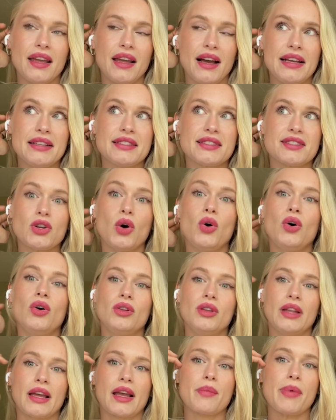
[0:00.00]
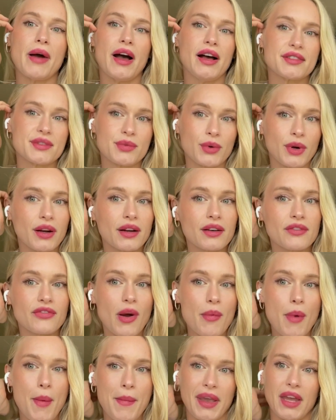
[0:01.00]
I stole like a password
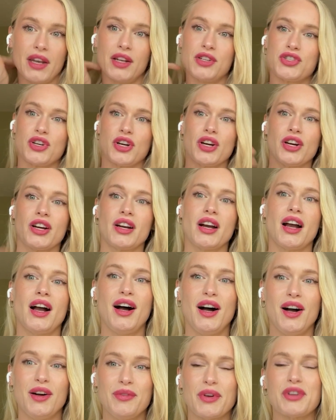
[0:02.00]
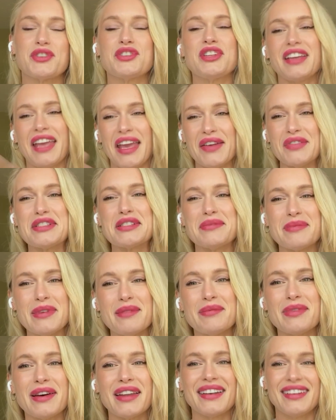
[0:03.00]
from a manager, or she gave it to me.
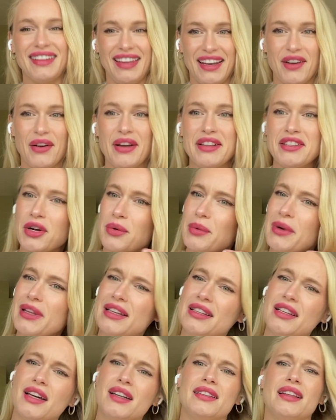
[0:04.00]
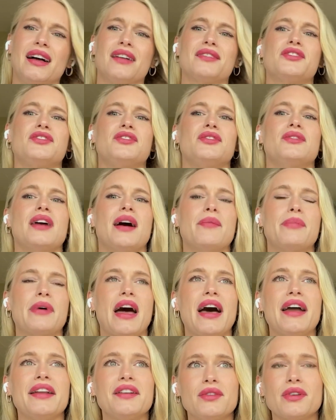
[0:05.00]
But you're really not allowed to do that. But
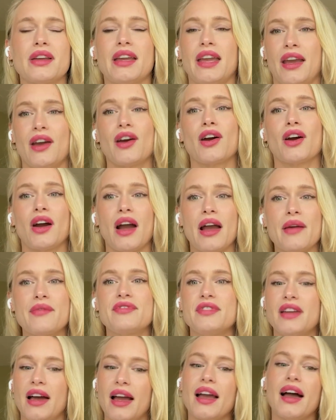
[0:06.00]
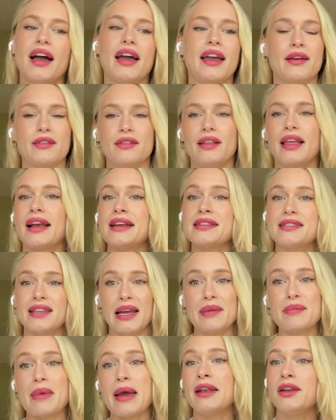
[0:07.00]
I don't care. I like I say
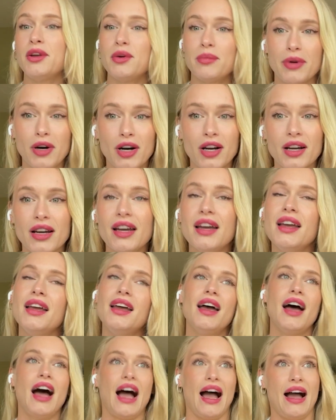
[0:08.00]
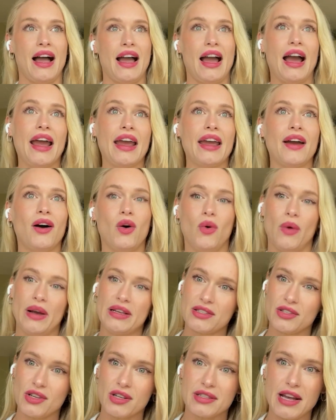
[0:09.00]
in my new book, I
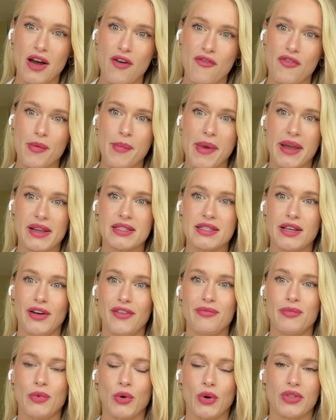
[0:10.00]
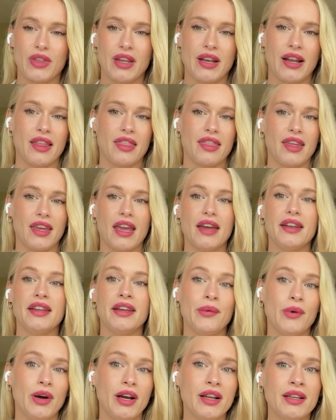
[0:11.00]
always looked out for myself more than I think
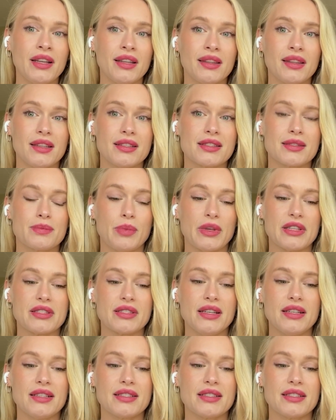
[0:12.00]
anyone in this business.